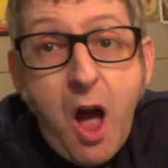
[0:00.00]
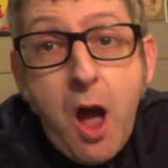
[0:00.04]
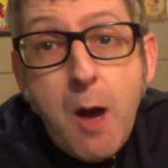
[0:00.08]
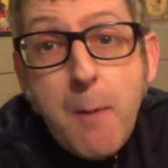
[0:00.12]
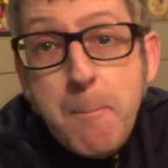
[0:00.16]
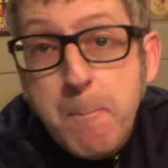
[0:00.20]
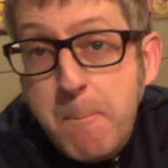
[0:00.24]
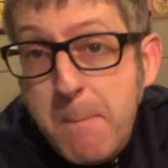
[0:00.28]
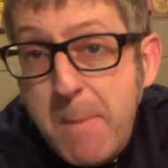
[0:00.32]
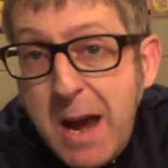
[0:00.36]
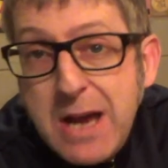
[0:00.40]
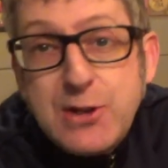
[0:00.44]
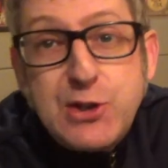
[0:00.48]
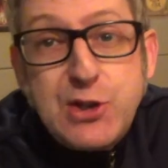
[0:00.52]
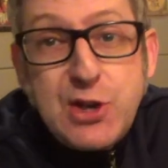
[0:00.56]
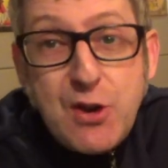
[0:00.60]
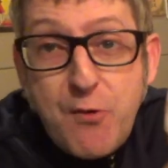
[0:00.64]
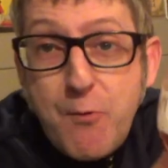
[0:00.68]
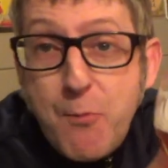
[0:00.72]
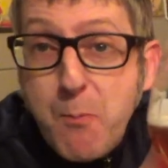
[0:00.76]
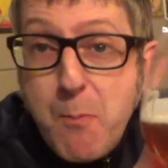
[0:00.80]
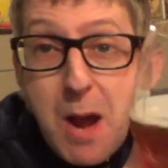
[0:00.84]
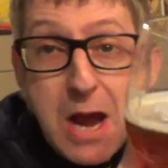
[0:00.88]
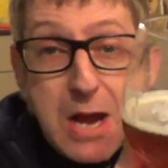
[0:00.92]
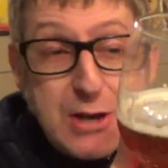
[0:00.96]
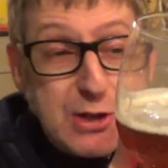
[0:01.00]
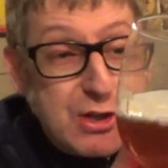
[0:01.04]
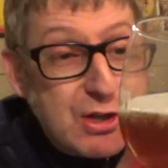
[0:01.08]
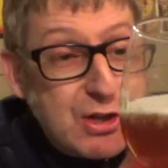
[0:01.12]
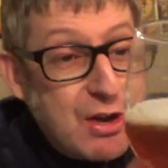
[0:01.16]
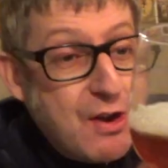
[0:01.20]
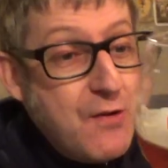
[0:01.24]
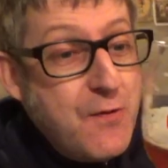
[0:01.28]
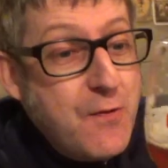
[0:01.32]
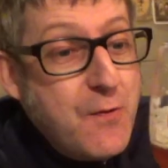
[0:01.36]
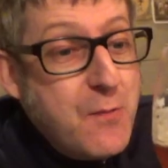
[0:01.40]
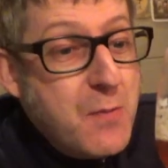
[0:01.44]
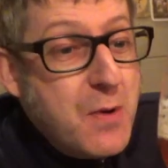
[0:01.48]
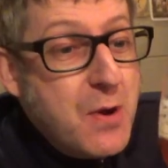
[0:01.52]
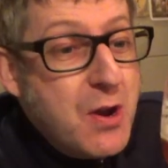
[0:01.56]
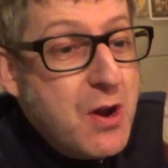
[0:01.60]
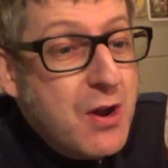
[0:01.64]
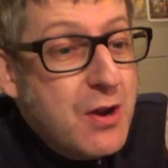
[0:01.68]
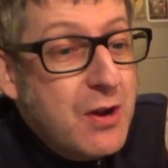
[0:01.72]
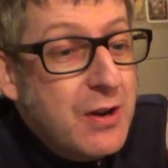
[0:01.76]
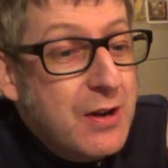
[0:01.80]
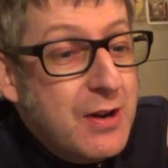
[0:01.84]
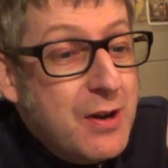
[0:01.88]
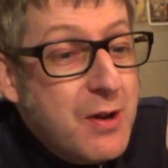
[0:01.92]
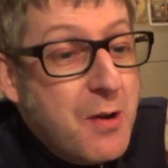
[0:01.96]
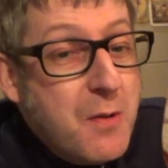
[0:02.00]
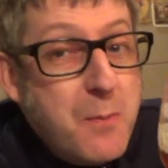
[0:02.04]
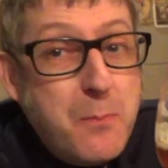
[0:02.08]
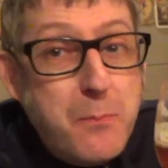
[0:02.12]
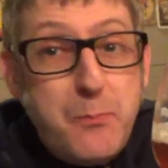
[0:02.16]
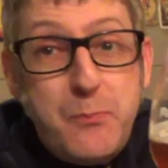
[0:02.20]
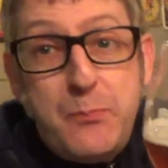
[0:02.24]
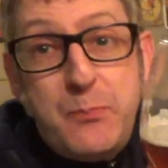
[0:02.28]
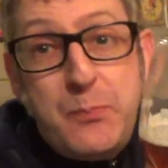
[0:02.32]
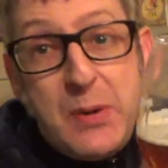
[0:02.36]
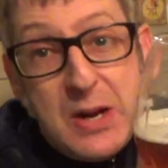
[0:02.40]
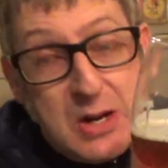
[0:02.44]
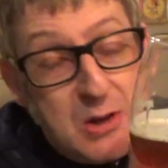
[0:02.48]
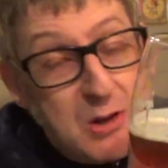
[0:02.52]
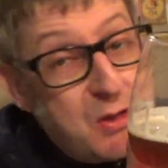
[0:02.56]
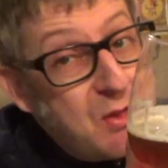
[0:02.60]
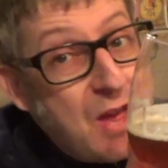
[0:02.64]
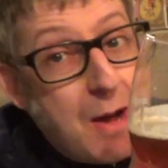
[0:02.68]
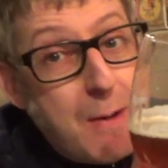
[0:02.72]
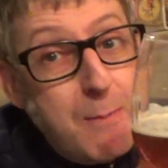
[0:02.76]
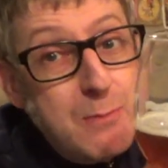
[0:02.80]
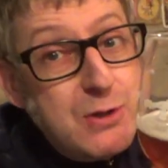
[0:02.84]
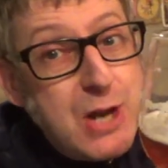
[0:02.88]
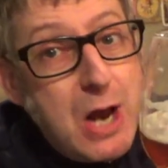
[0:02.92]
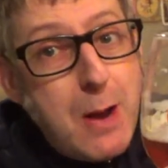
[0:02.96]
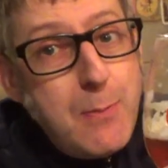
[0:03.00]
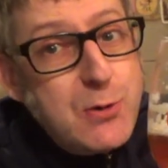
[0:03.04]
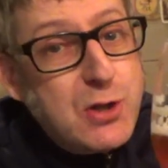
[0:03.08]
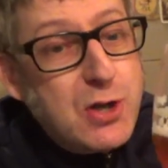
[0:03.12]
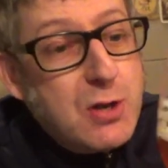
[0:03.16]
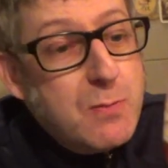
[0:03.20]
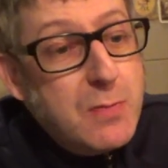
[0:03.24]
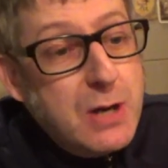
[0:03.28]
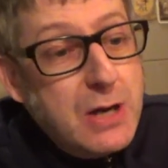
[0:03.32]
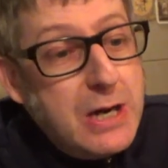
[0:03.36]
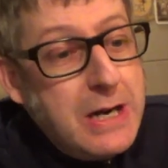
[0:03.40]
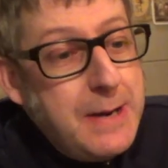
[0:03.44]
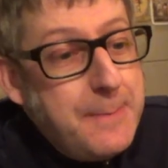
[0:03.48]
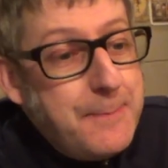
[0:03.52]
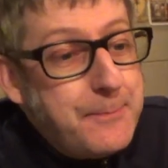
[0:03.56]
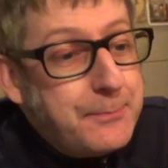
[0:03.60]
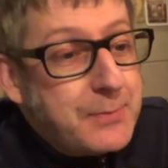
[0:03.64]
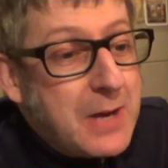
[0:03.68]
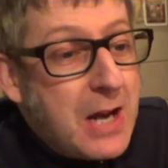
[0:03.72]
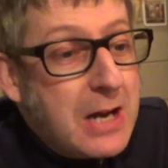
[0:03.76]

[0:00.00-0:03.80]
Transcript: massive, massive big thumbs up to me,